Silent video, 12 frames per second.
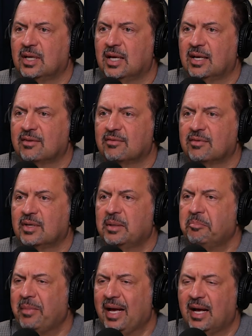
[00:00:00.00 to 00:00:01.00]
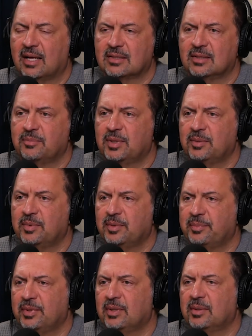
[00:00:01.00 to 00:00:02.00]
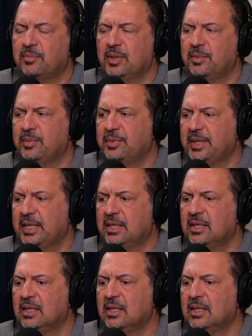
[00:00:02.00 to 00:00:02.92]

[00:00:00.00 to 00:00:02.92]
have masks and PPE,